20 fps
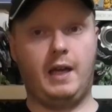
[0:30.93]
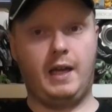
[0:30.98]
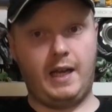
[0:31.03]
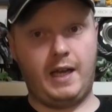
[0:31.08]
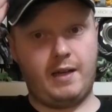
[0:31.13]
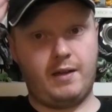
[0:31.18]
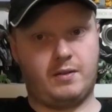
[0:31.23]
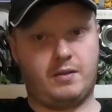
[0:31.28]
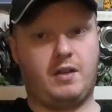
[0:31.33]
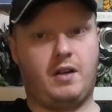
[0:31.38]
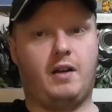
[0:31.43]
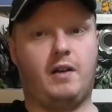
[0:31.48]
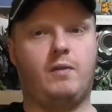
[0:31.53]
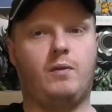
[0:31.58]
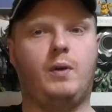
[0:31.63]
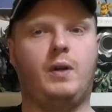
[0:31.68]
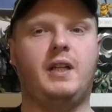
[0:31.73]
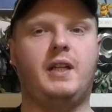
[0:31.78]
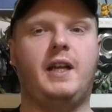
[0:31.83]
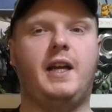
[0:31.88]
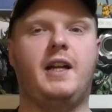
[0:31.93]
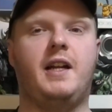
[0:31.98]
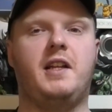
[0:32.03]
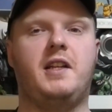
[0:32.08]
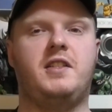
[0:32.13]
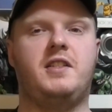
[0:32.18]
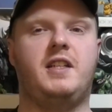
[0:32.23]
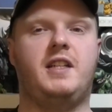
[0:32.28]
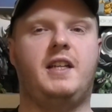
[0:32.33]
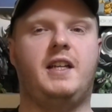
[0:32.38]
How's it going, everyone?
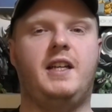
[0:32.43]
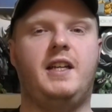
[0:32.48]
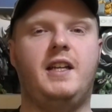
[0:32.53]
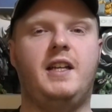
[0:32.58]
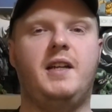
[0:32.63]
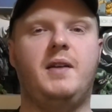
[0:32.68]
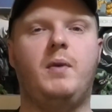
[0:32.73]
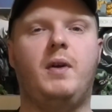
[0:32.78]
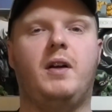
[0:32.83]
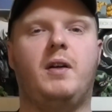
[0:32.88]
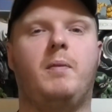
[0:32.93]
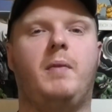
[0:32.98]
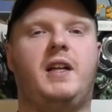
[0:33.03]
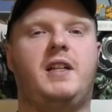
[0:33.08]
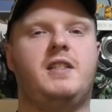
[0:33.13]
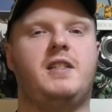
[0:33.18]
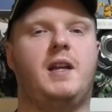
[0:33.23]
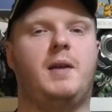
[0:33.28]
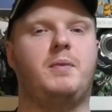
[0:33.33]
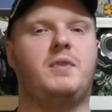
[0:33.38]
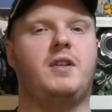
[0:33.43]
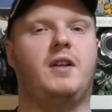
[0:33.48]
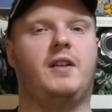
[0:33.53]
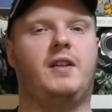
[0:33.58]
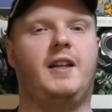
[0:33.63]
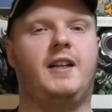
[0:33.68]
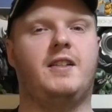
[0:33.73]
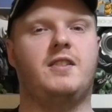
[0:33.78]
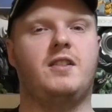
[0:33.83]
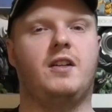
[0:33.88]
Let's take it here. Welcome back to an episode of
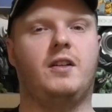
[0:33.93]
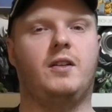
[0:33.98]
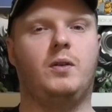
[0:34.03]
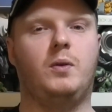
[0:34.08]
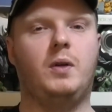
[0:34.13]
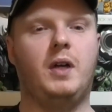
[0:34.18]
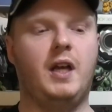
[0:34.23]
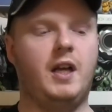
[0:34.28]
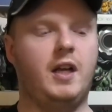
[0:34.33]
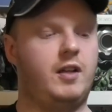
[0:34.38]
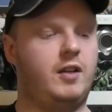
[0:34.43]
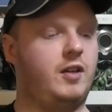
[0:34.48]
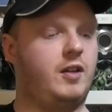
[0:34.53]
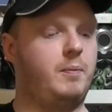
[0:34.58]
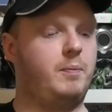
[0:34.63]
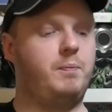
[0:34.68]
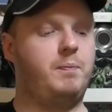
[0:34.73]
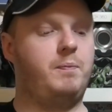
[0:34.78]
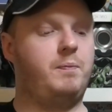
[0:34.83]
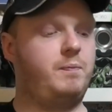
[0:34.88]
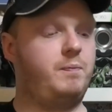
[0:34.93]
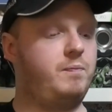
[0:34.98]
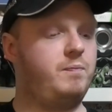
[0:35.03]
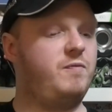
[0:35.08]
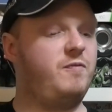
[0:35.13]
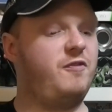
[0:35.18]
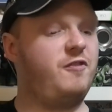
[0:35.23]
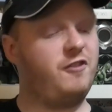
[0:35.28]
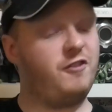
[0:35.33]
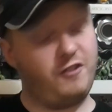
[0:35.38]
Collector's Zone Haul. Got a
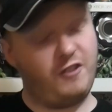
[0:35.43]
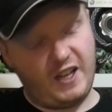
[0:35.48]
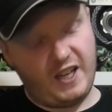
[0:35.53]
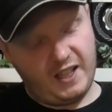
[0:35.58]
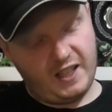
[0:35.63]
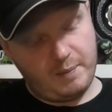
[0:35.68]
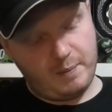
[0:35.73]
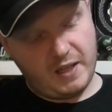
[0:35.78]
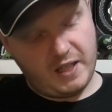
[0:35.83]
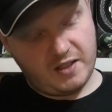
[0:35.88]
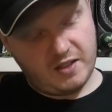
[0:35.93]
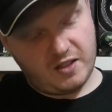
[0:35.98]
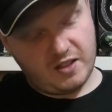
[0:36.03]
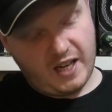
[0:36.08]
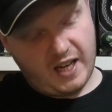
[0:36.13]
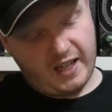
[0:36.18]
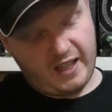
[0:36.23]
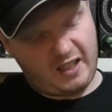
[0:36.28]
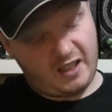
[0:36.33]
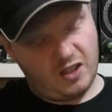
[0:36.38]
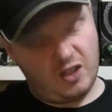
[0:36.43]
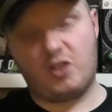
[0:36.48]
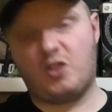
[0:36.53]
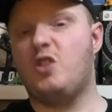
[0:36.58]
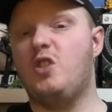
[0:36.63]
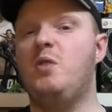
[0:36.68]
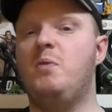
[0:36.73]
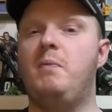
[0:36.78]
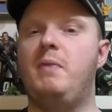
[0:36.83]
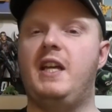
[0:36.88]
fairly big stack, not
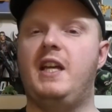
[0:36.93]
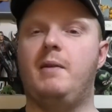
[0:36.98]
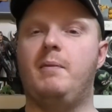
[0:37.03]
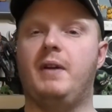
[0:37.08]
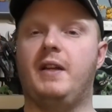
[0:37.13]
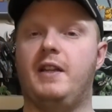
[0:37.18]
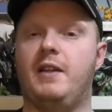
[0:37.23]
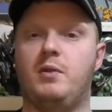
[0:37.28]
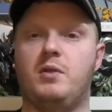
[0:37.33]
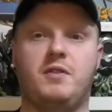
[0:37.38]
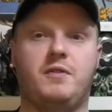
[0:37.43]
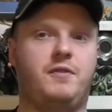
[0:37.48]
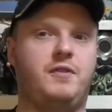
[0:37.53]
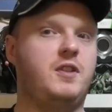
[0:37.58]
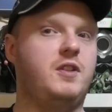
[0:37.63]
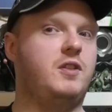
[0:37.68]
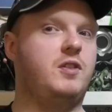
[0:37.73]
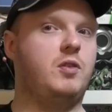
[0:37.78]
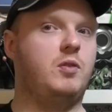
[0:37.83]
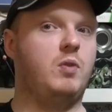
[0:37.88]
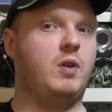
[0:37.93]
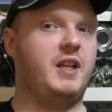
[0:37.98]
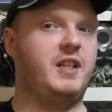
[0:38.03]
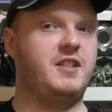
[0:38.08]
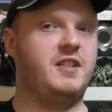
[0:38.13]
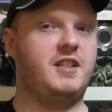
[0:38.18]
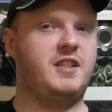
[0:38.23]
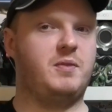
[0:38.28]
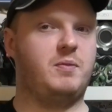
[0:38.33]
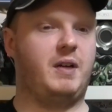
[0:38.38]
too big, but there was a few good reads
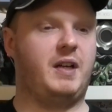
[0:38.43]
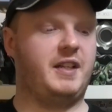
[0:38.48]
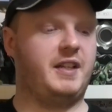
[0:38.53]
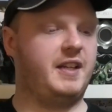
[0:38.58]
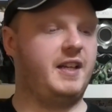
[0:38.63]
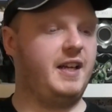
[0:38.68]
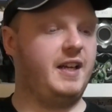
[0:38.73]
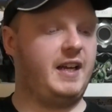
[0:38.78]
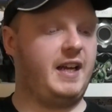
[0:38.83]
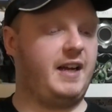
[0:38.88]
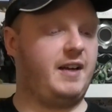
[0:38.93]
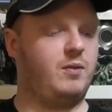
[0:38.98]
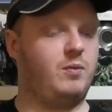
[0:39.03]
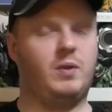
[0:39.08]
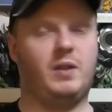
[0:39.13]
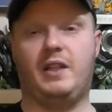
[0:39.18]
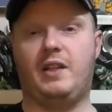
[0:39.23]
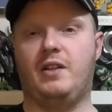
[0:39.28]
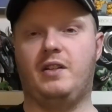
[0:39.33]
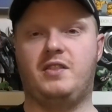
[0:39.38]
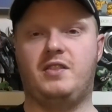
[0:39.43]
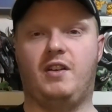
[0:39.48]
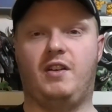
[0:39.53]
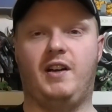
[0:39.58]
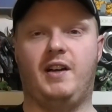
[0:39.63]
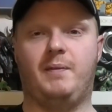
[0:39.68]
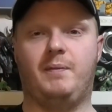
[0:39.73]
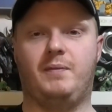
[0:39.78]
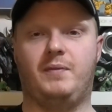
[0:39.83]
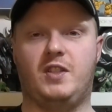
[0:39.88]
in this one. Had a really good
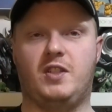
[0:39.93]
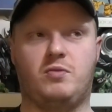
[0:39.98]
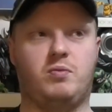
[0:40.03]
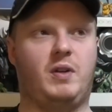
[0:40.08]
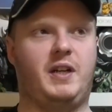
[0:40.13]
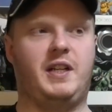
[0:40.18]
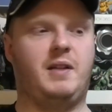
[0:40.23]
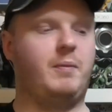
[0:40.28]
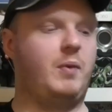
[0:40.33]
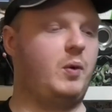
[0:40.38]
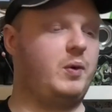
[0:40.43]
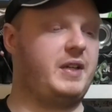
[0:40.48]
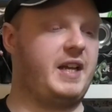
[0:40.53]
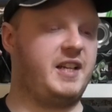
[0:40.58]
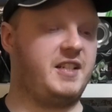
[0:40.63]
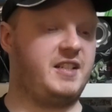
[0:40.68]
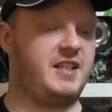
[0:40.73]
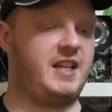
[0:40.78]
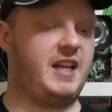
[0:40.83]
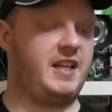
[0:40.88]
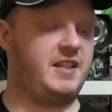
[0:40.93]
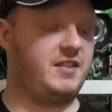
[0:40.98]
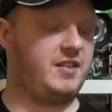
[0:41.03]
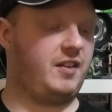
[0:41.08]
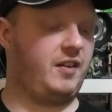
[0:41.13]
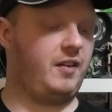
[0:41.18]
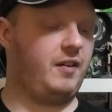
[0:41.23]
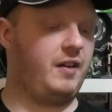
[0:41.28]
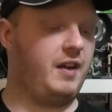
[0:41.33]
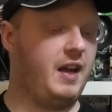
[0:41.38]
time just reading them all yesterday,
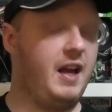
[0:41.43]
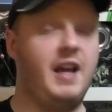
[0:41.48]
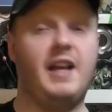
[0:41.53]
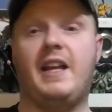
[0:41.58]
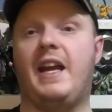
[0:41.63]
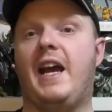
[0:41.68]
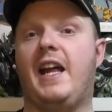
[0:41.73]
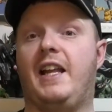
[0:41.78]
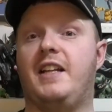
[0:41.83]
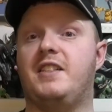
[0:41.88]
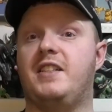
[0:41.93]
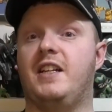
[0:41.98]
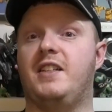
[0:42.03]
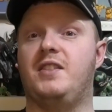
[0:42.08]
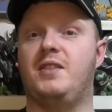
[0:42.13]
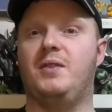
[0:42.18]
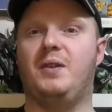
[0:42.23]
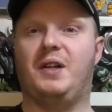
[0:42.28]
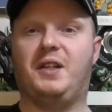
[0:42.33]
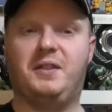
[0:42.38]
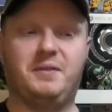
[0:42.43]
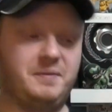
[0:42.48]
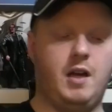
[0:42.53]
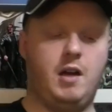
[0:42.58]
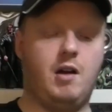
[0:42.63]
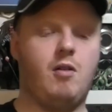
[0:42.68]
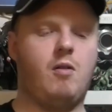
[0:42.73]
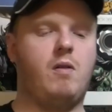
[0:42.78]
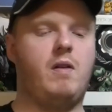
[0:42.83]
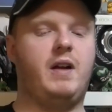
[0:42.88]
so yeah, let's get to it.
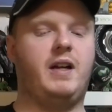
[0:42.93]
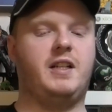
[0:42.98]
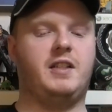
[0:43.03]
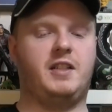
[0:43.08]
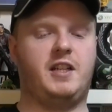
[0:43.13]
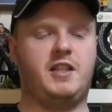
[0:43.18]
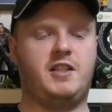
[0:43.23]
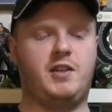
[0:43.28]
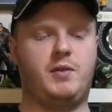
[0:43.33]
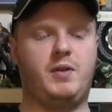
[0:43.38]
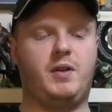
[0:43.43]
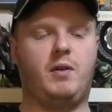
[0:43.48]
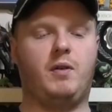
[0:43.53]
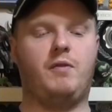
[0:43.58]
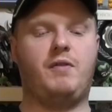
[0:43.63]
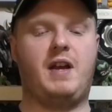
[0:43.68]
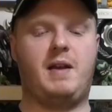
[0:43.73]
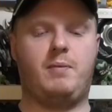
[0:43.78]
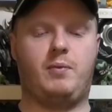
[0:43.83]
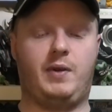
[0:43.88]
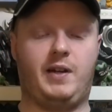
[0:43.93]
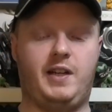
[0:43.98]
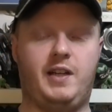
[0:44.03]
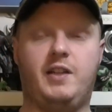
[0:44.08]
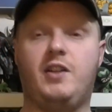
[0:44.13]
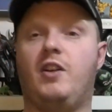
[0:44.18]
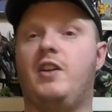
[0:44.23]
Alright, and continuing on with Vampirilla,